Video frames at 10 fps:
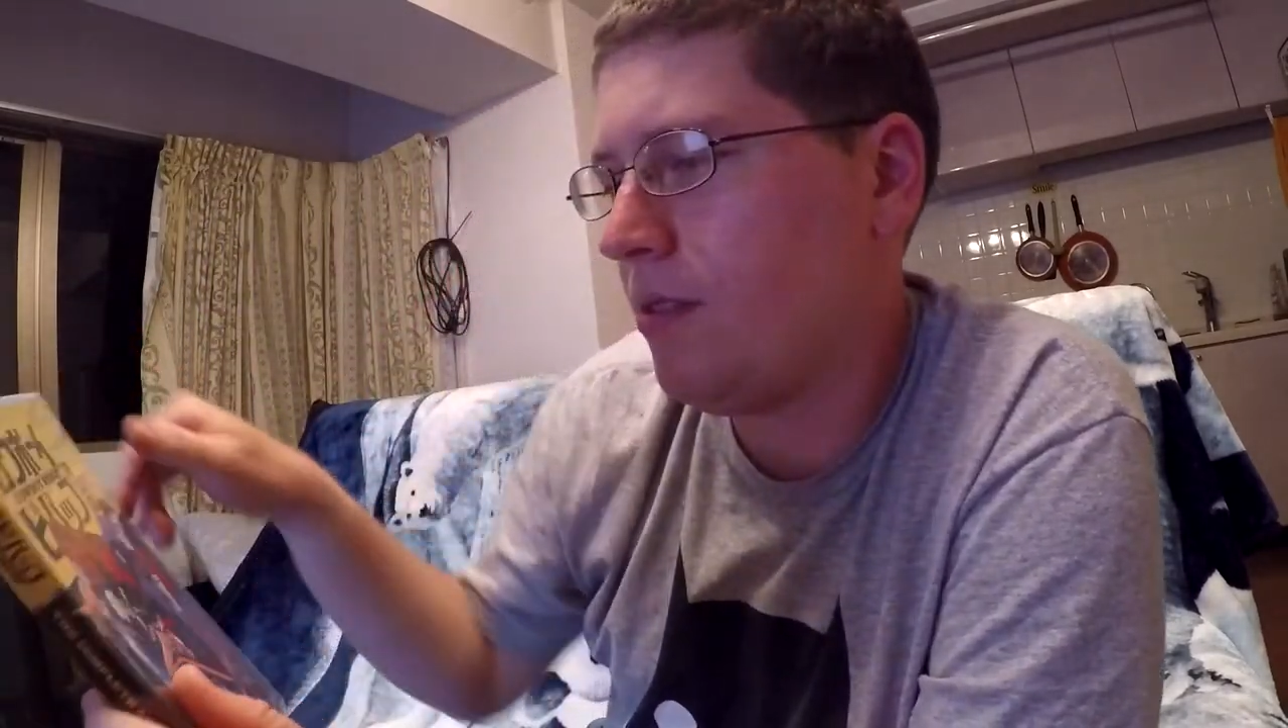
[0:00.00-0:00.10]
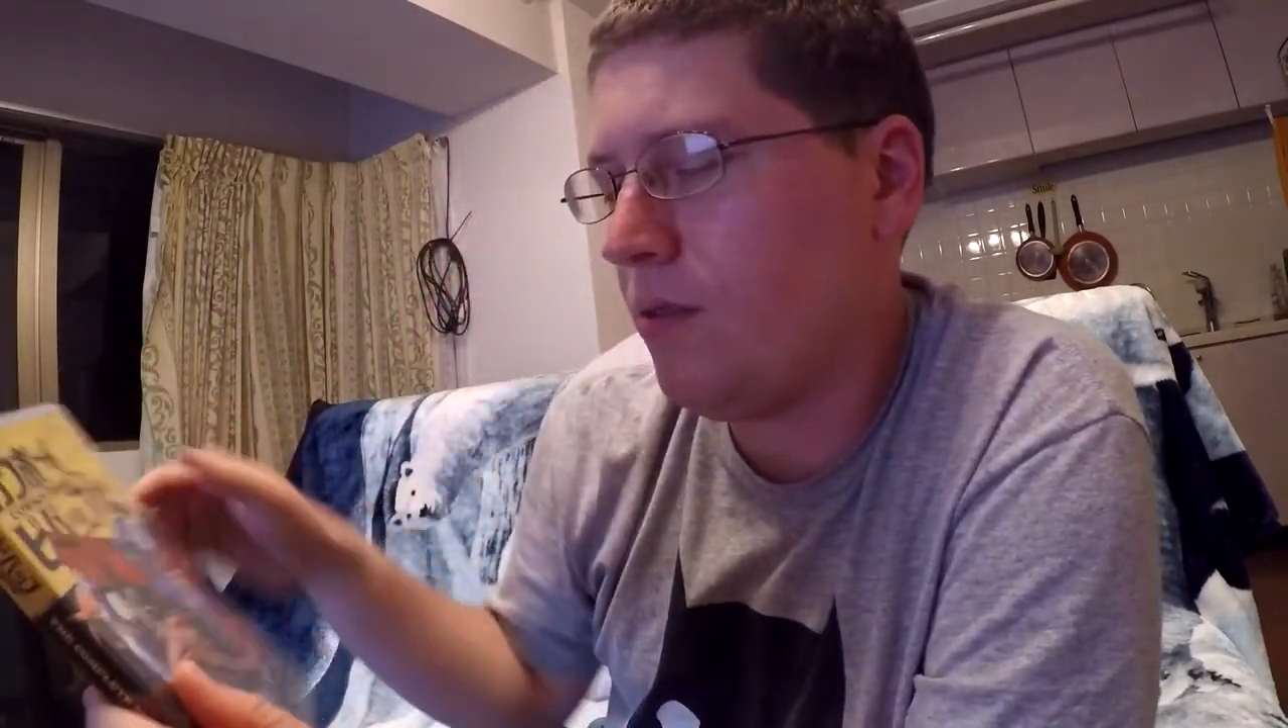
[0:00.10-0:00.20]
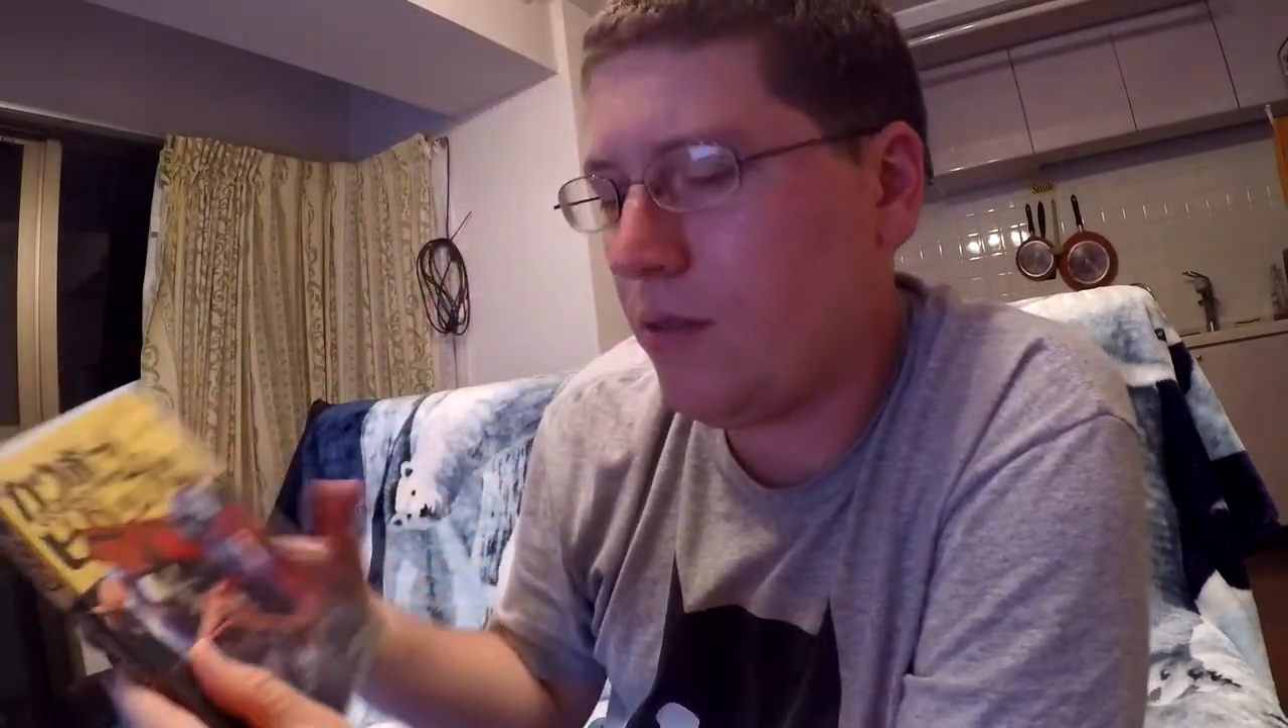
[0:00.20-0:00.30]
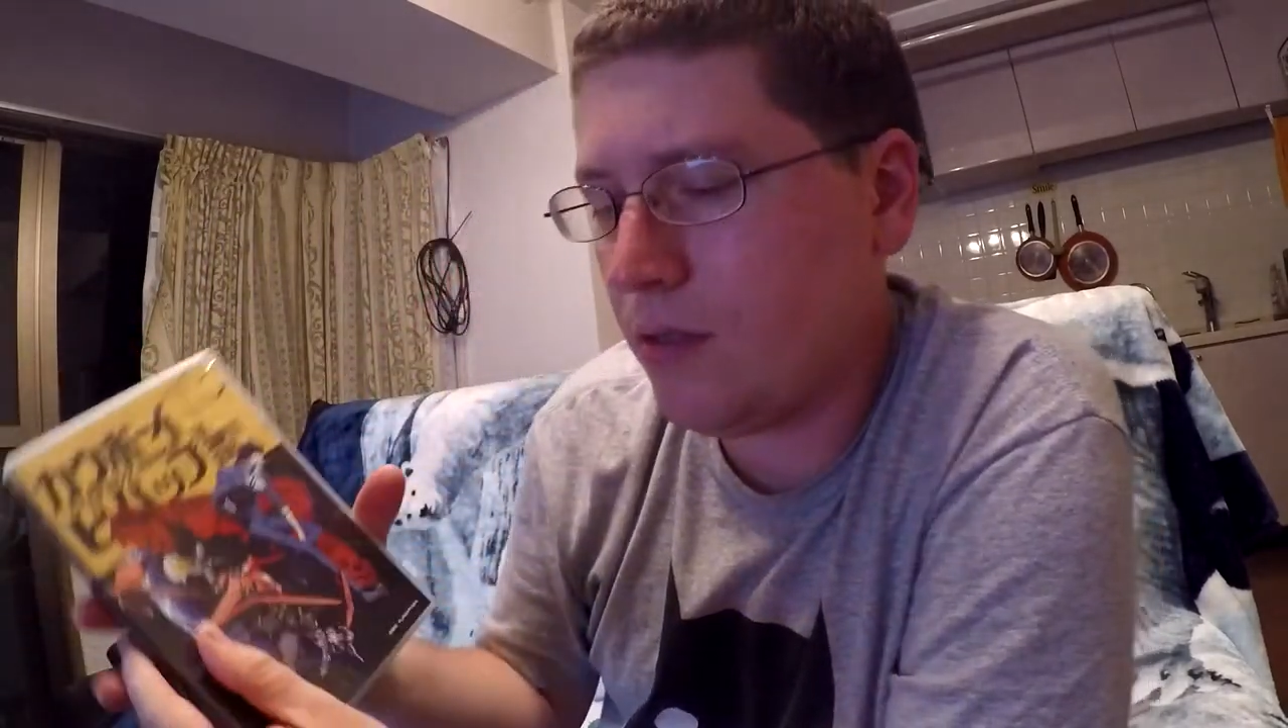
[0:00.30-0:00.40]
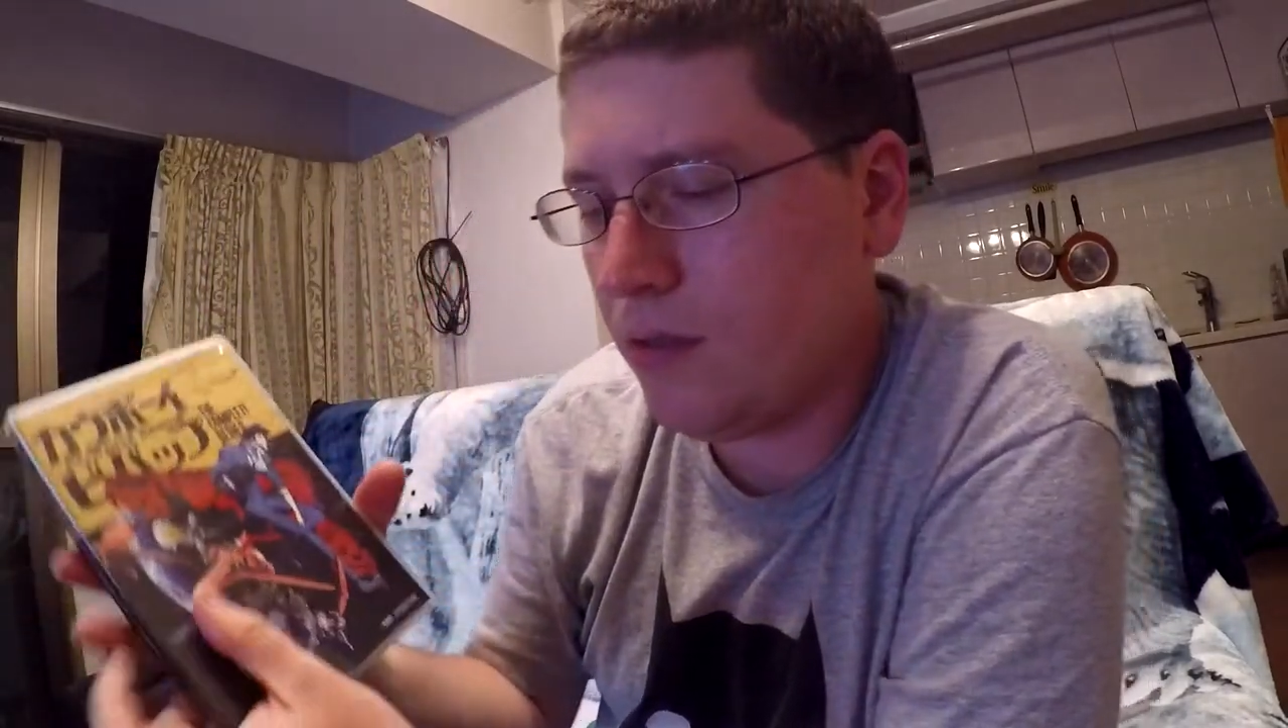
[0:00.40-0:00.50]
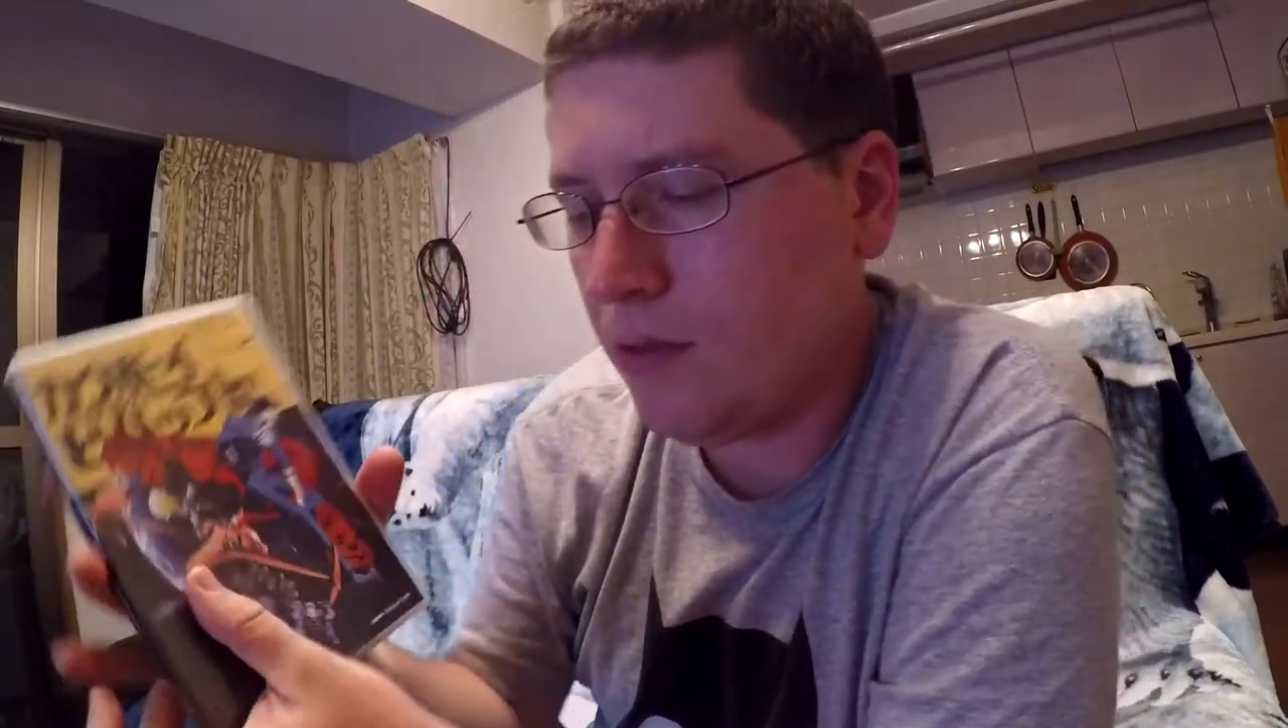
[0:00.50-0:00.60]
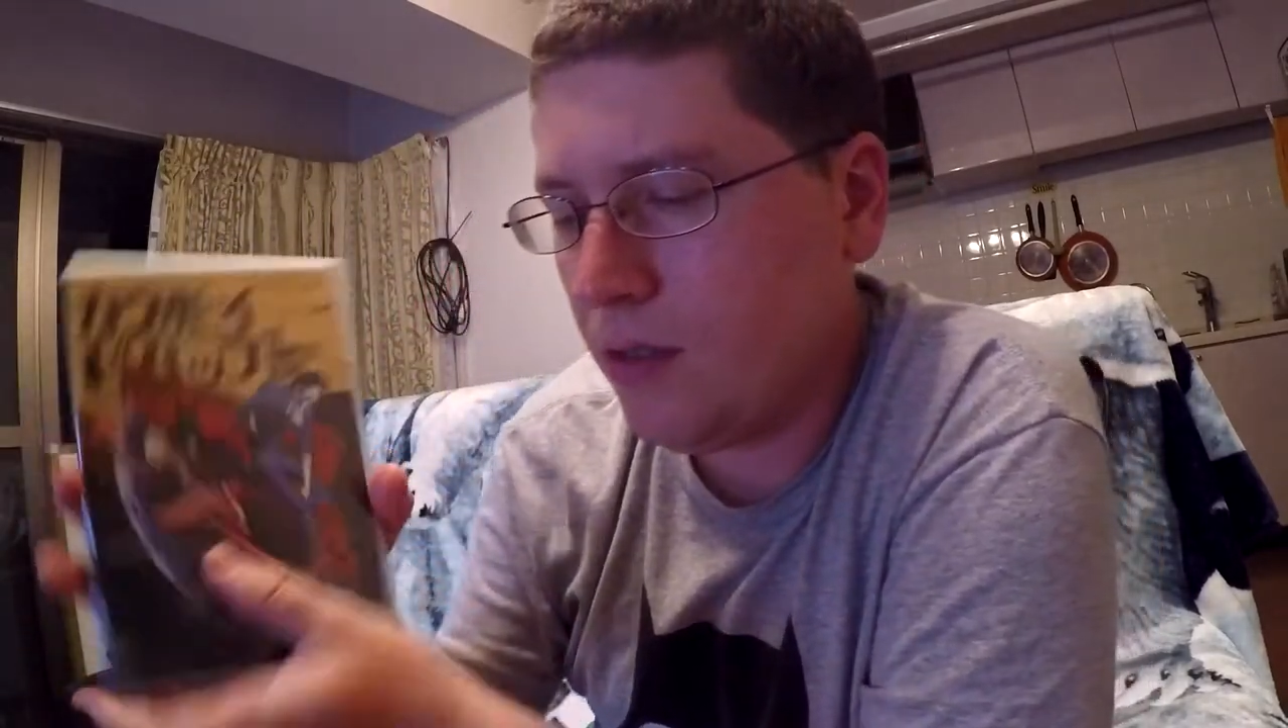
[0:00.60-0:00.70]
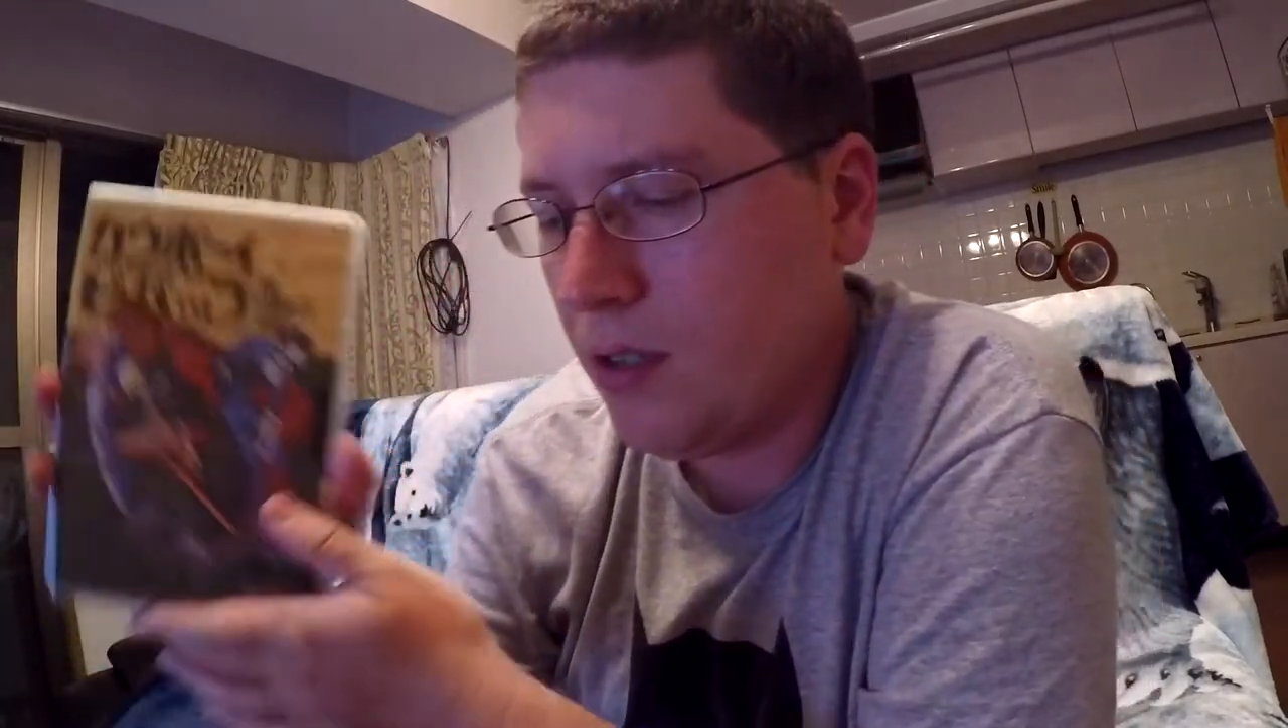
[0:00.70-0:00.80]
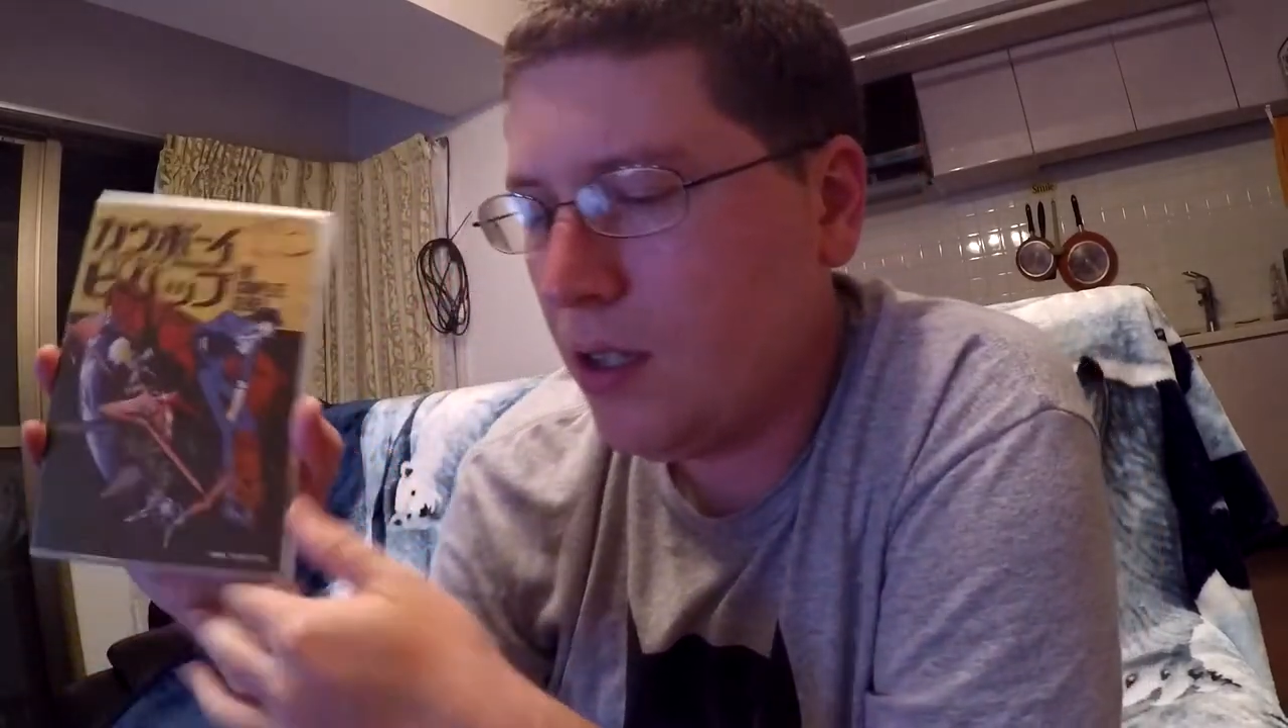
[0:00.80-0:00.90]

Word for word: cool, cool.